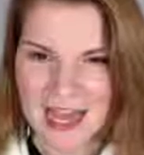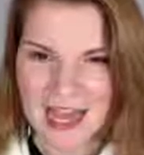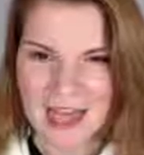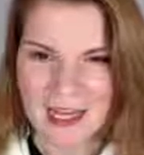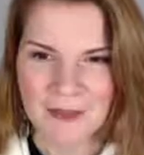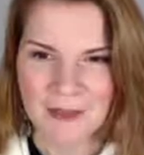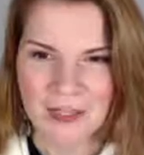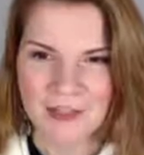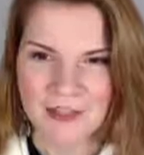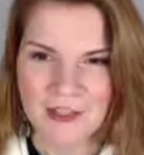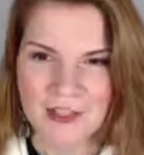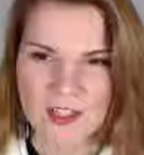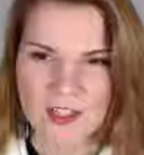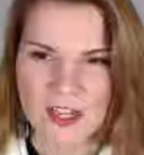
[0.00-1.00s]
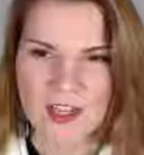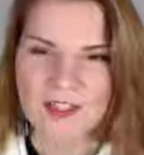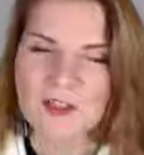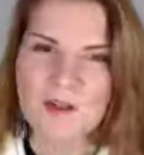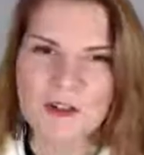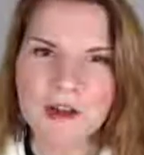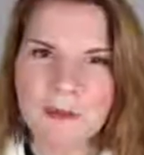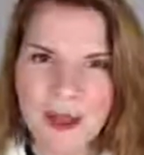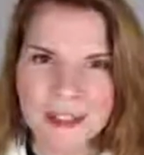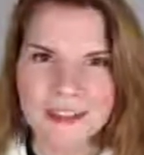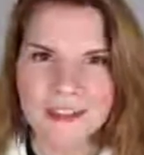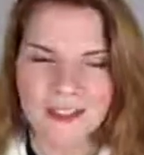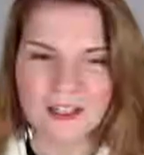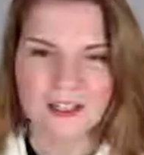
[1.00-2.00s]
And so just as a
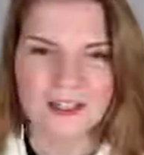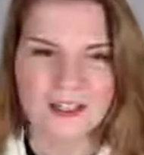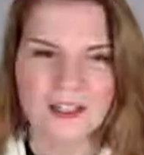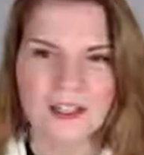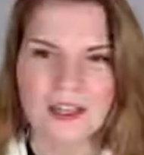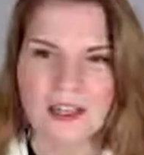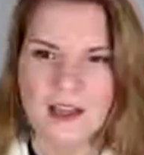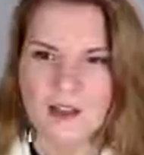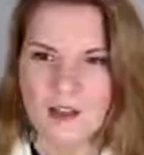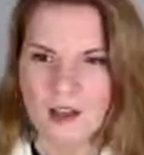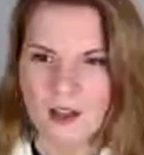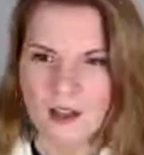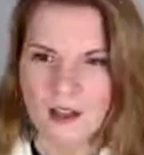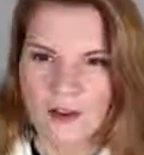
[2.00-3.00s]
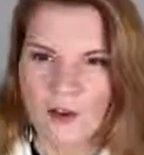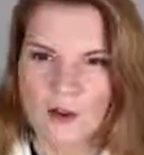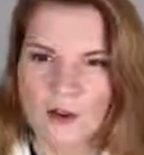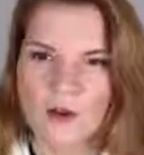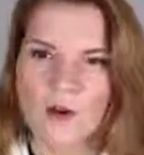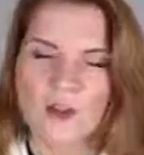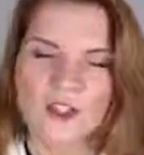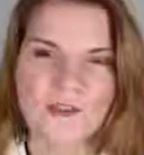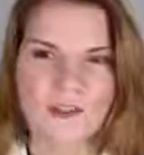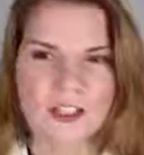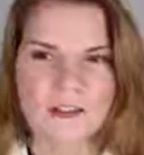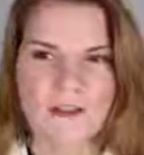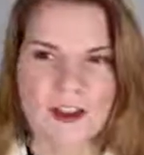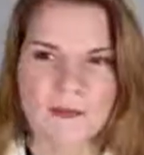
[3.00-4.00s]
reminder, over the course of
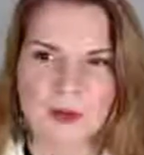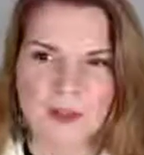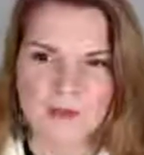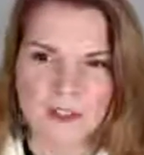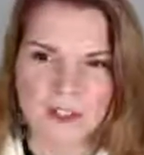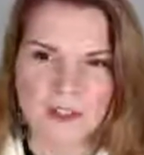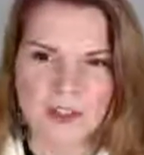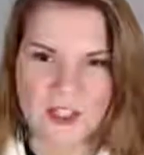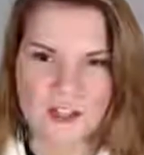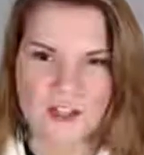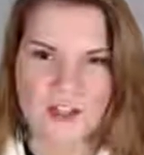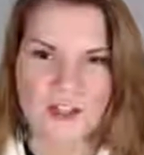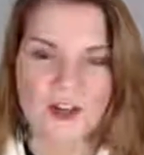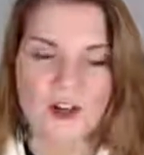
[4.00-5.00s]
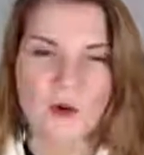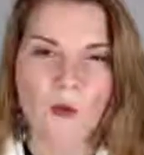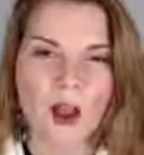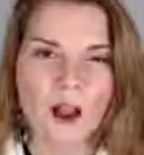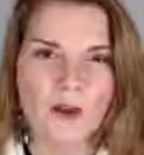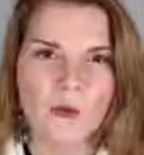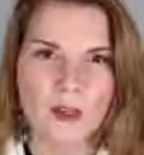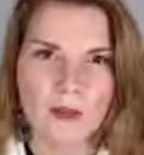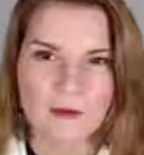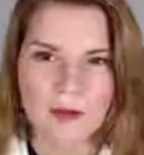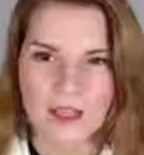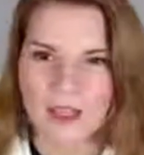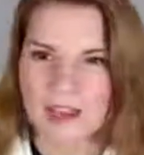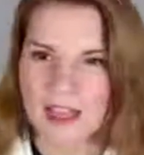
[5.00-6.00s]
this 5-part video series, you're going to walk away
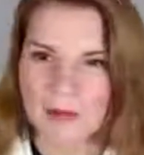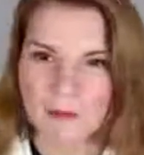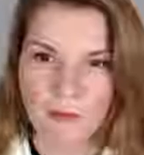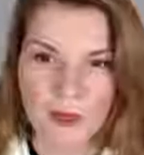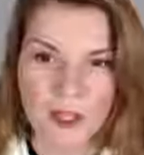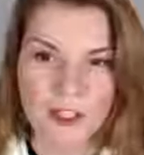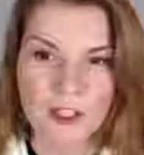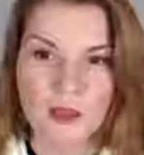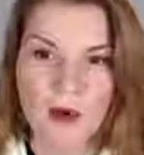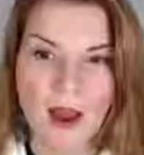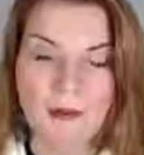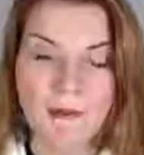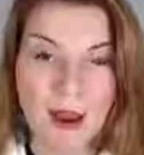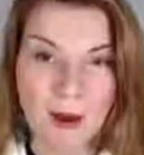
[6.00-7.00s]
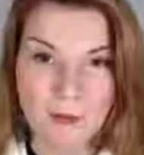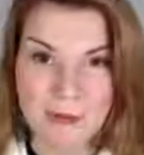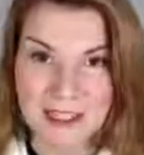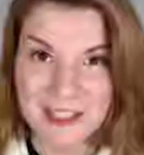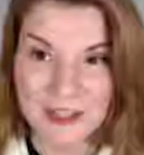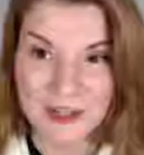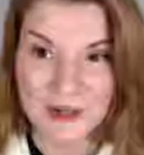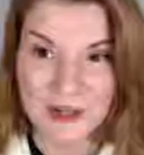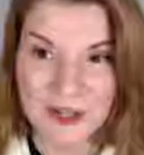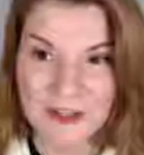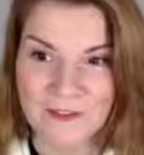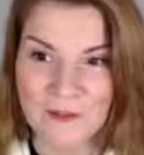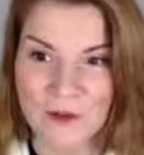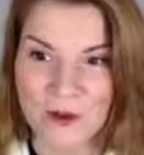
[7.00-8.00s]
with a brand new About Me
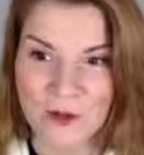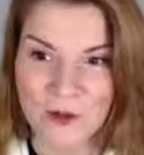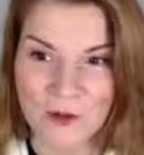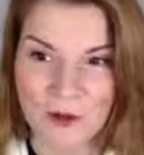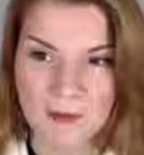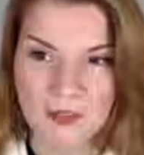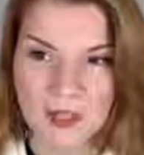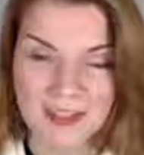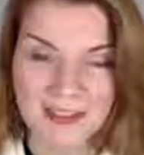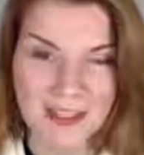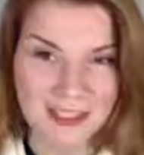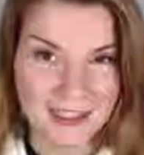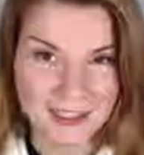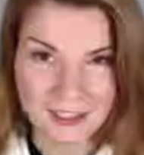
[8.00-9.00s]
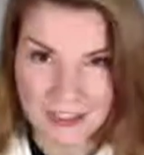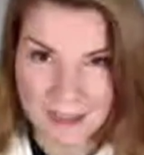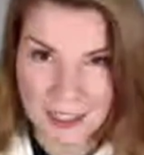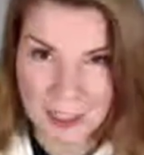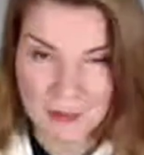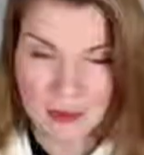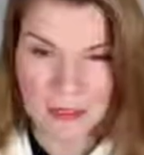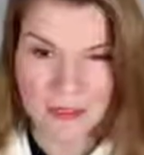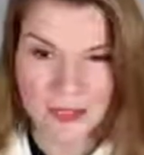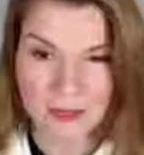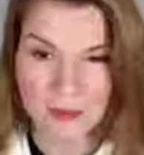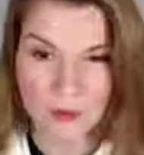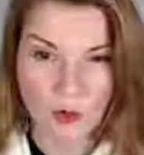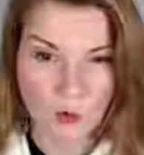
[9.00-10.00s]
story for your website that clearly spells
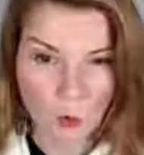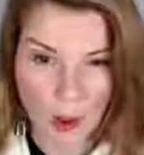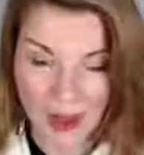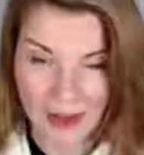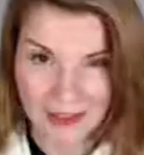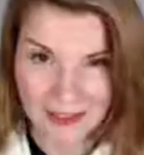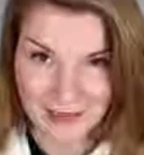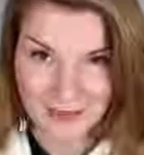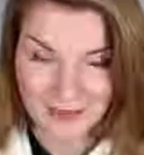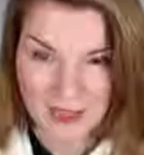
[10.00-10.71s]
out your why,